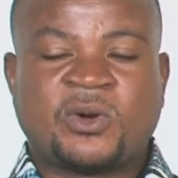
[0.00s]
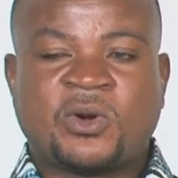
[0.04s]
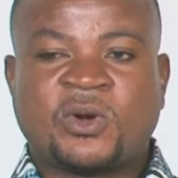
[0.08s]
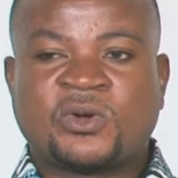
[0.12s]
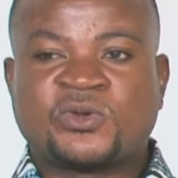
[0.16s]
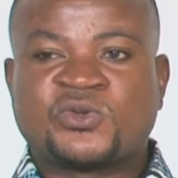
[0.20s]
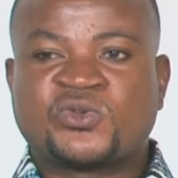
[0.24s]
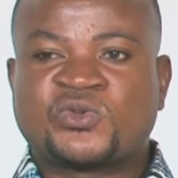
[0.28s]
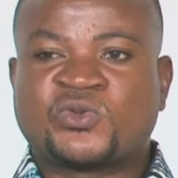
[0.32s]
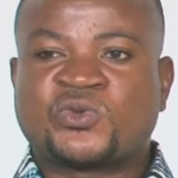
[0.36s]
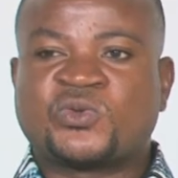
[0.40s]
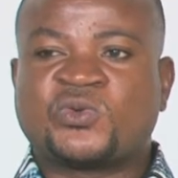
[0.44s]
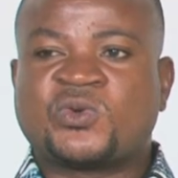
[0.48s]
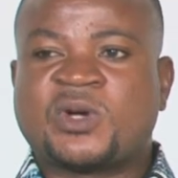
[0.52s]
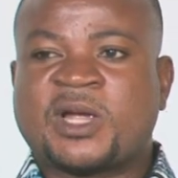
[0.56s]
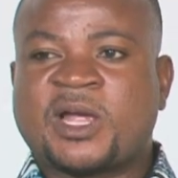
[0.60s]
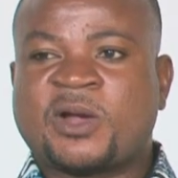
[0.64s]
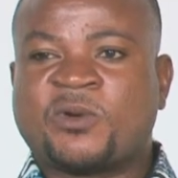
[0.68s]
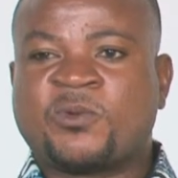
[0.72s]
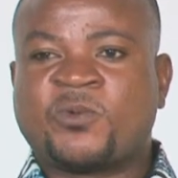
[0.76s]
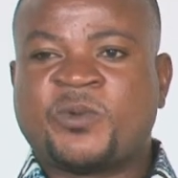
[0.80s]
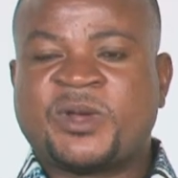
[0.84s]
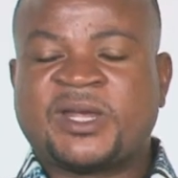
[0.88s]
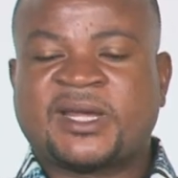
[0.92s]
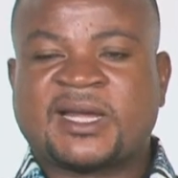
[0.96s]
onto a
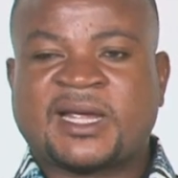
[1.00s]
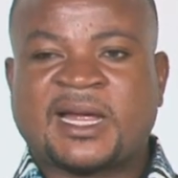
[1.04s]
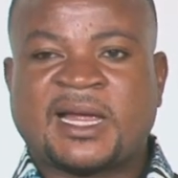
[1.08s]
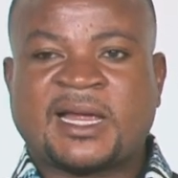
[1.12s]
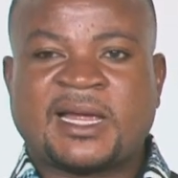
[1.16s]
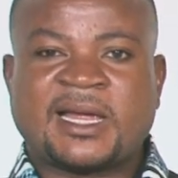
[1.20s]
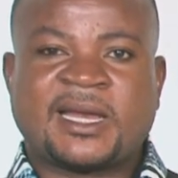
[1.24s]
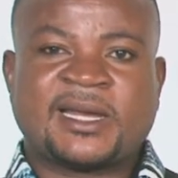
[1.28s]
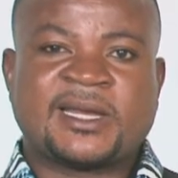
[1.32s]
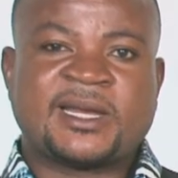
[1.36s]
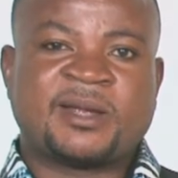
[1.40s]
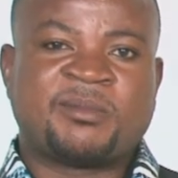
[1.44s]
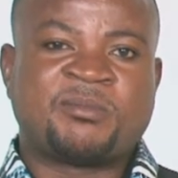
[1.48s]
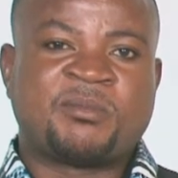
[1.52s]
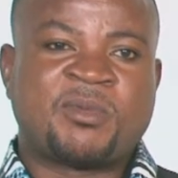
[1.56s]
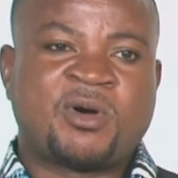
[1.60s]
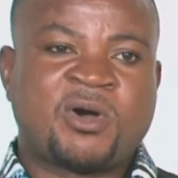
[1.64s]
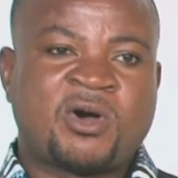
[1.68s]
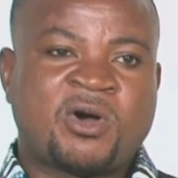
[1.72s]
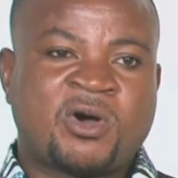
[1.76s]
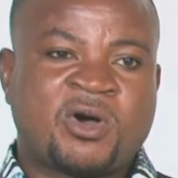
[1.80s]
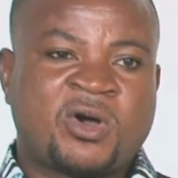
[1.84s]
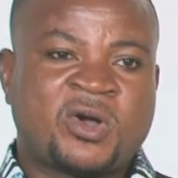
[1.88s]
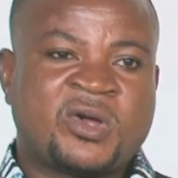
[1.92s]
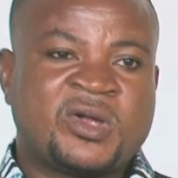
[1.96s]
weaker and a
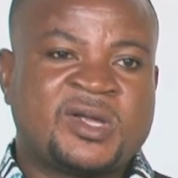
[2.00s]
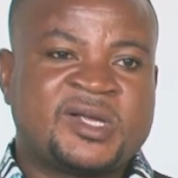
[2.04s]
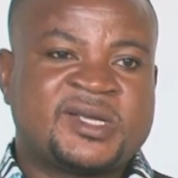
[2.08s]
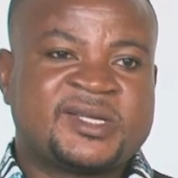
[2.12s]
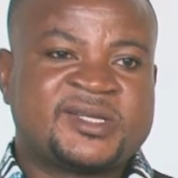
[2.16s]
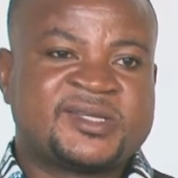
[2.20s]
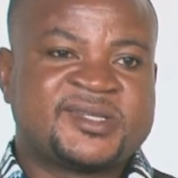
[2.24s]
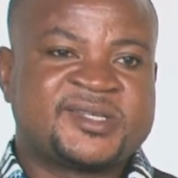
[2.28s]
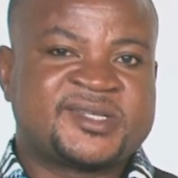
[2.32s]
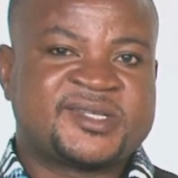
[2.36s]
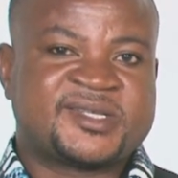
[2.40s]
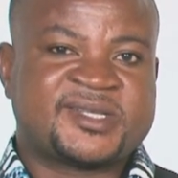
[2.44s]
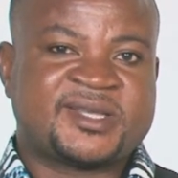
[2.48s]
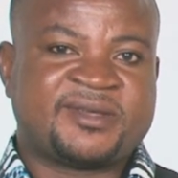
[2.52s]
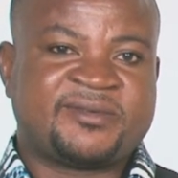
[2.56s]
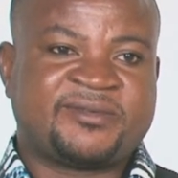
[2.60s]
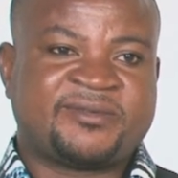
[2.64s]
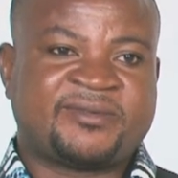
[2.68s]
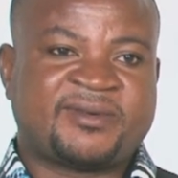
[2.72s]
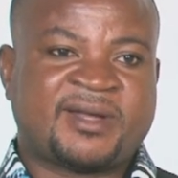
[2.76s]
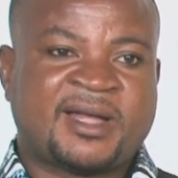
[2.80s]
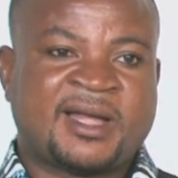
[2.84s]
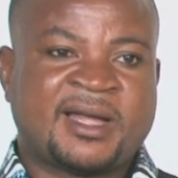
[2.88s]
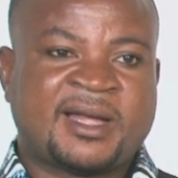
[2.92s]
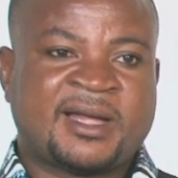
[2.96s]
more
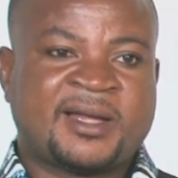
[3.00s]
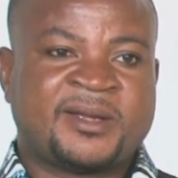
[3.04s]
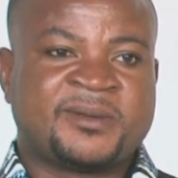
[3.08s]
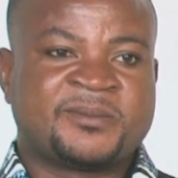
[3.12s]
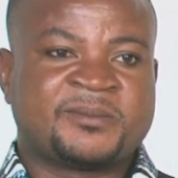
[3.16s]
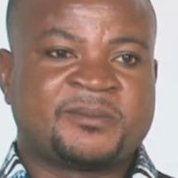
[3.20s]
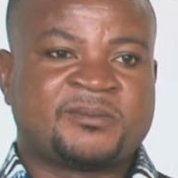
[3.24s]
safer